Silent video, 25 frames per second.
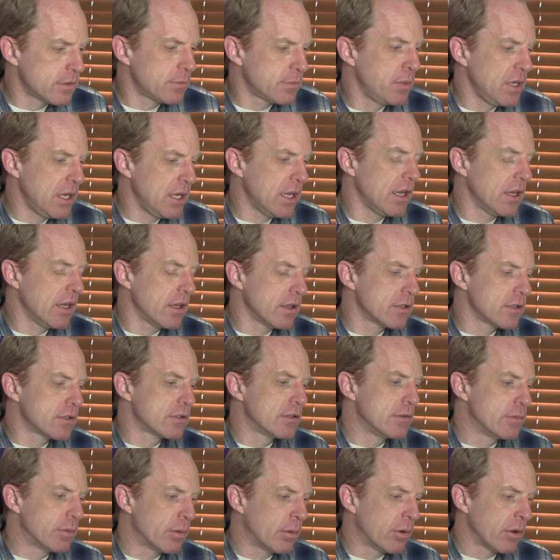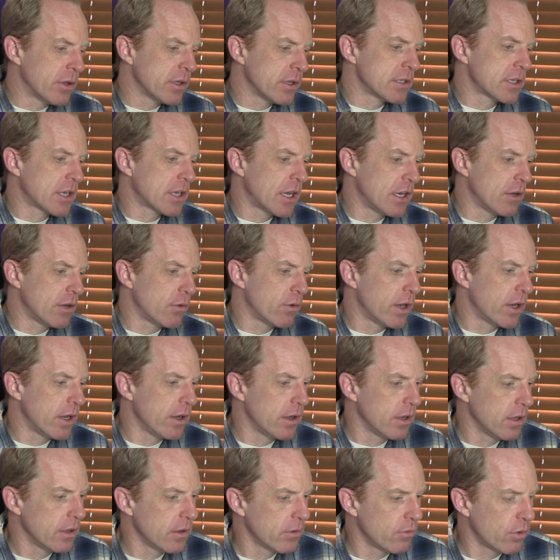Speaking of the Super Bowl, it's kind of
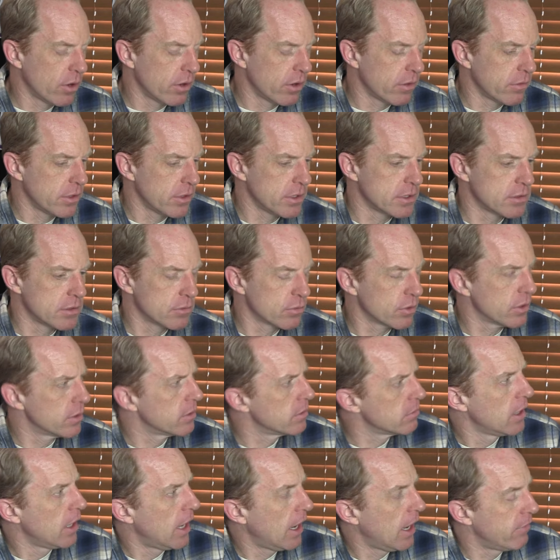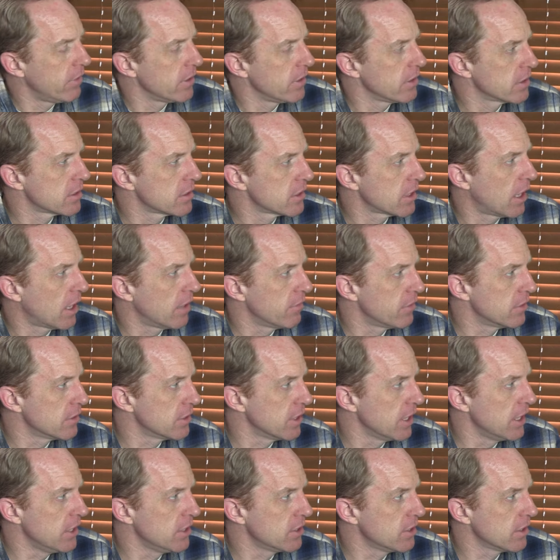why, one of the reasons we're having this
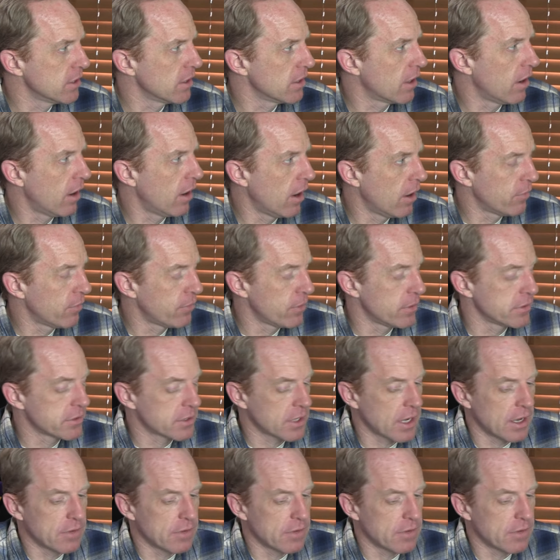conversation, our first okay.